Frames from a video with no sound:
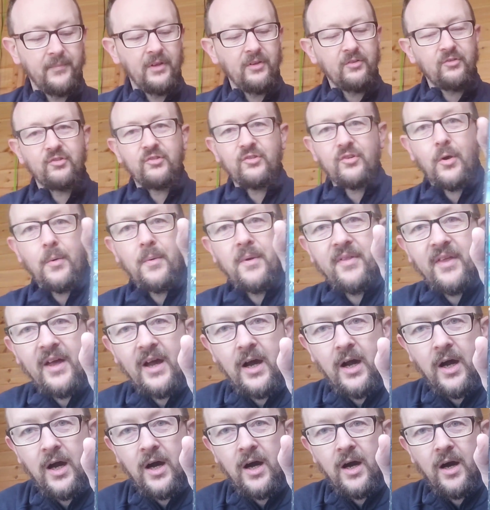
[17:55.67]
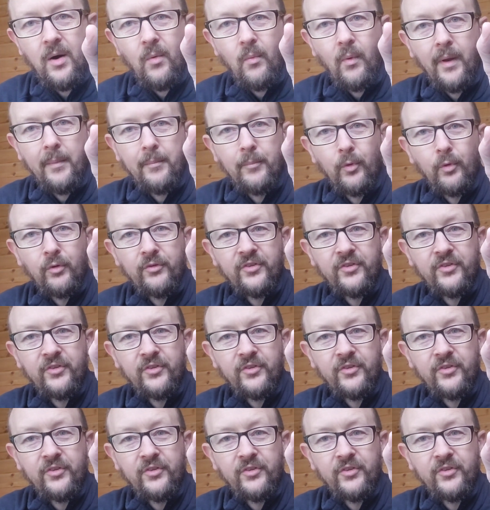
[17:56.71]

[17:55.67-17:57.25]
Show you that art one more